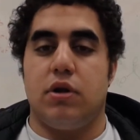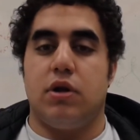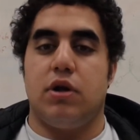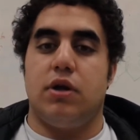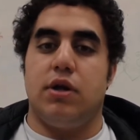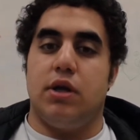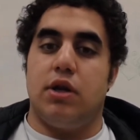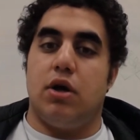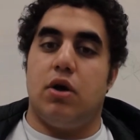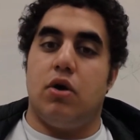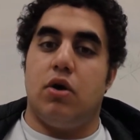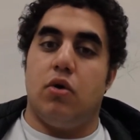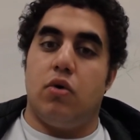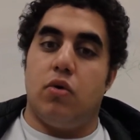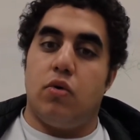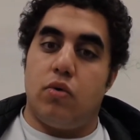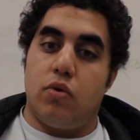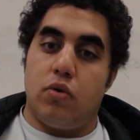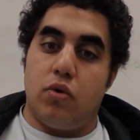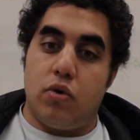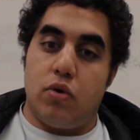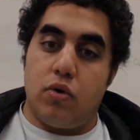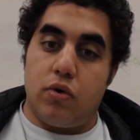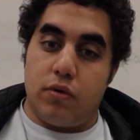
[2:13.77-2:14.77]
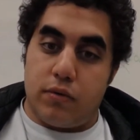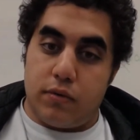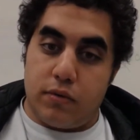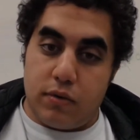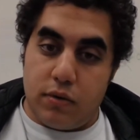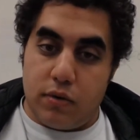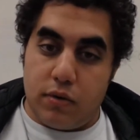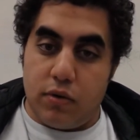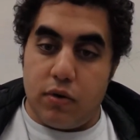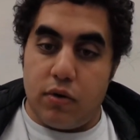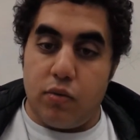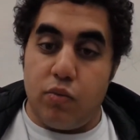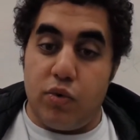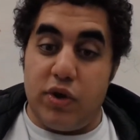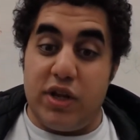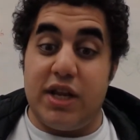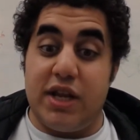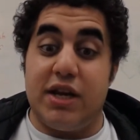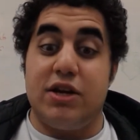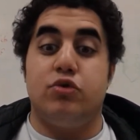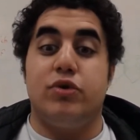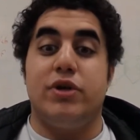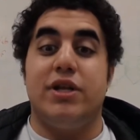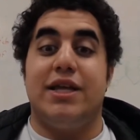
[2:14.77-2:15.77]
we
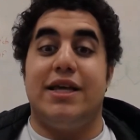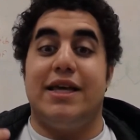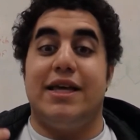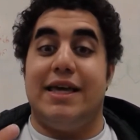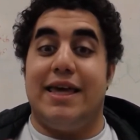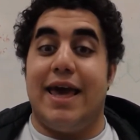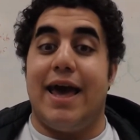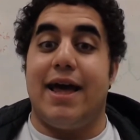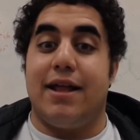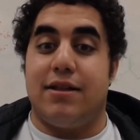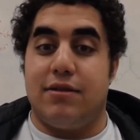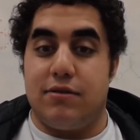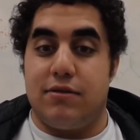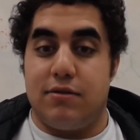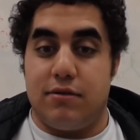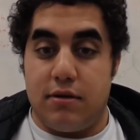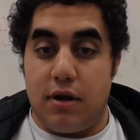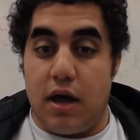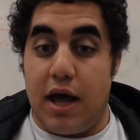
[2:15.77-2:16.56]
didn't really get,